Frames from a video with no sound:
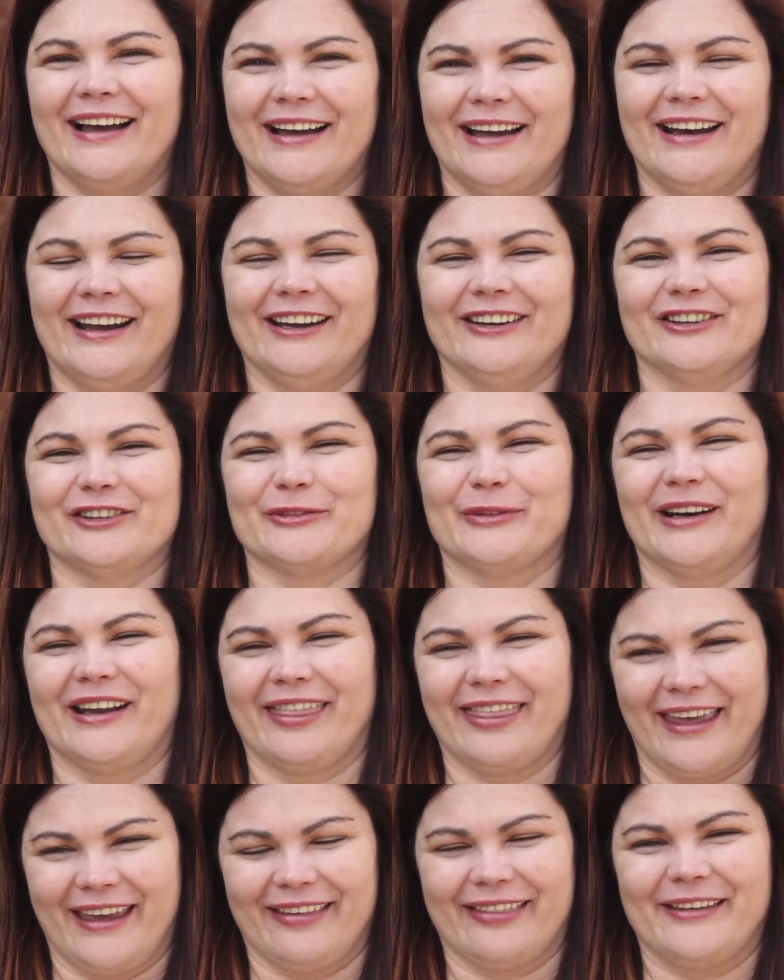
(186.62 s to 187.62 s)
and I just want
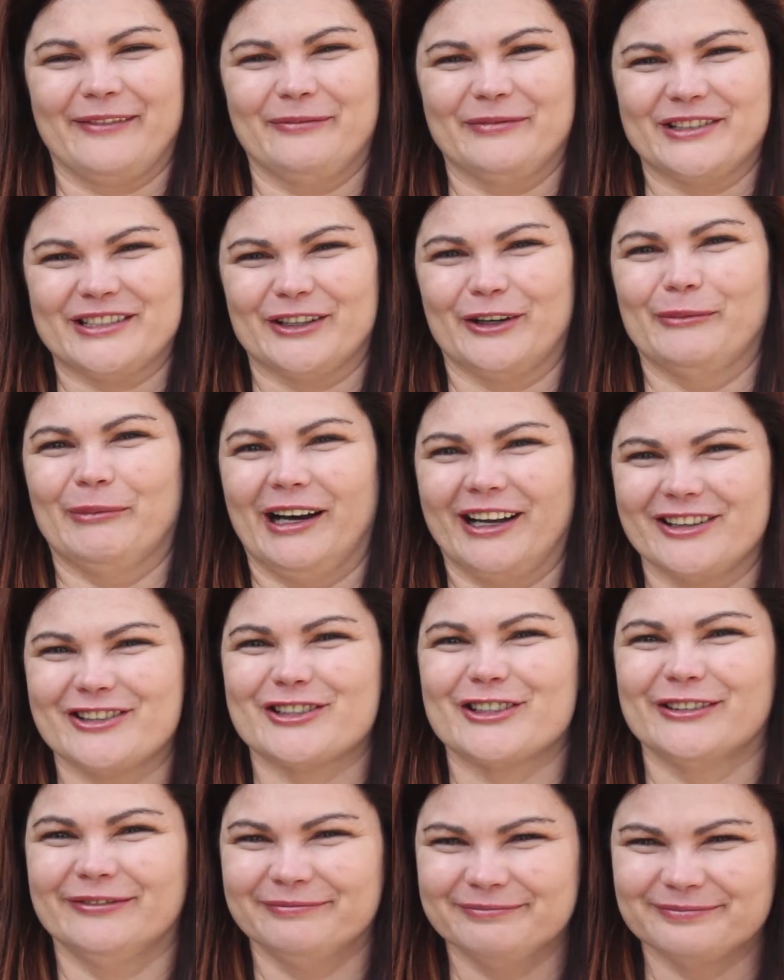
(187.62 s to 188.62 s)
to thank them so
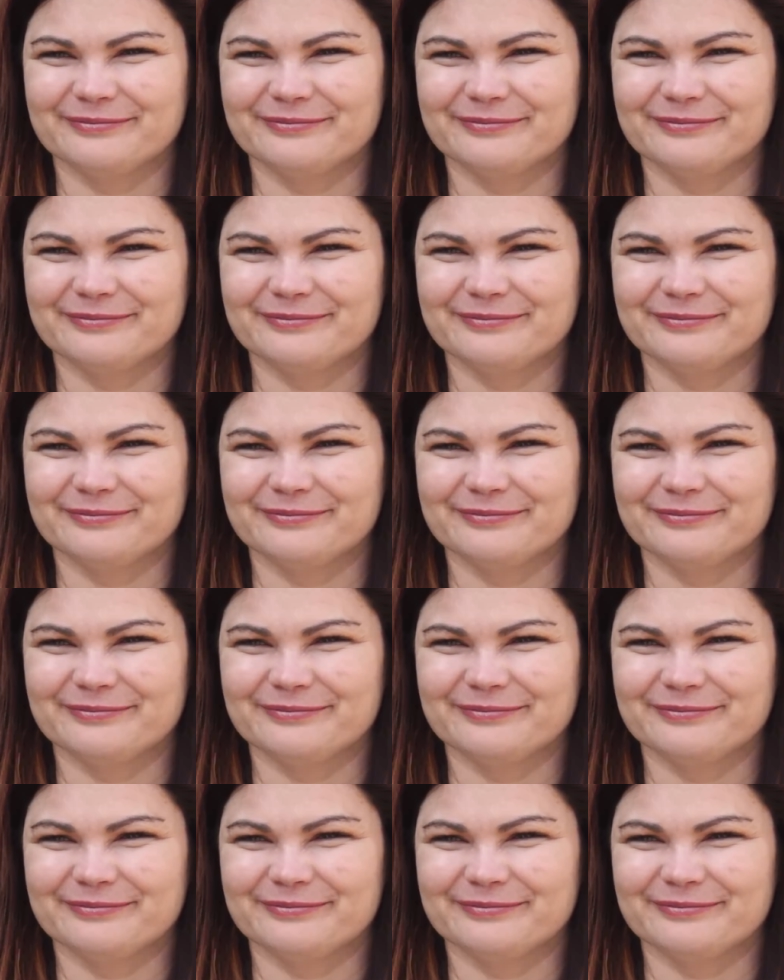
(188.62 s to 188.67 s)
much.